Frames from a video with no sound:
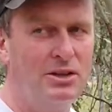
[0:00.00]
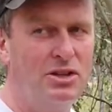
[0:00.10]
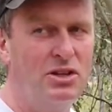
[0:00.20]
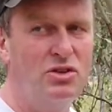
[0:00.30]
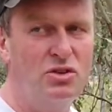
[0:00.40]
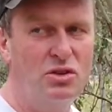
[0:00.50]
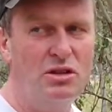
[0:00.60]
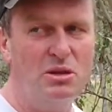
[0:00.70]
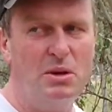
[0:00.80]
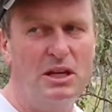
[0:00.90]
So your
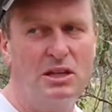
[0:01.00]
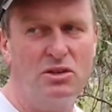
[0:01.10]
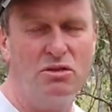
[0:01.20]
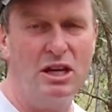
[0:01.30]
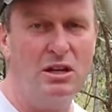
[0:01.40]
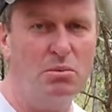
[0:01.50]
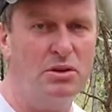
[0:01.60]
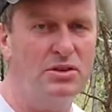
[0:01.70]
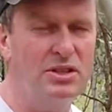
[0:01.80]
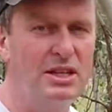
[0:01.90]
journal is part of your training
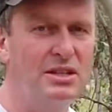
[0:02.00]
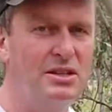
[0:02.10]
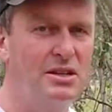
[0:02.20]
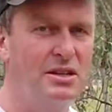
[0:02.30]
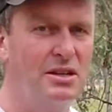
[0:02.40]
process.